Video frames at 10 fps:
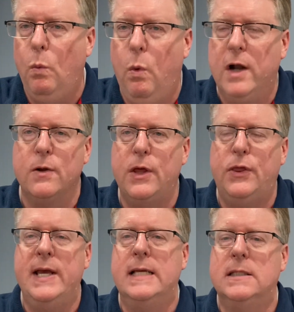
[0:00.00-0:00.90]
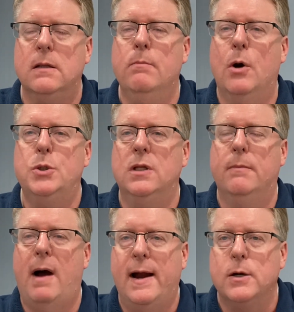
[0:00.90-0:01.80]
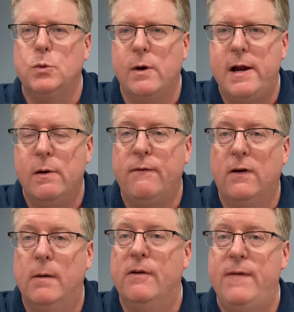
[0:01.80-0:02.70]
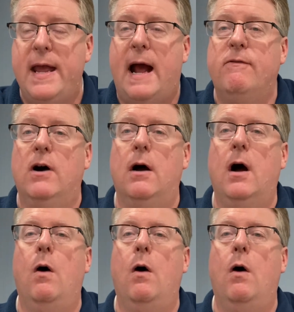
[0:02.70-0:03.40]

what are the things that most of the buyers were hearing from, if they have a,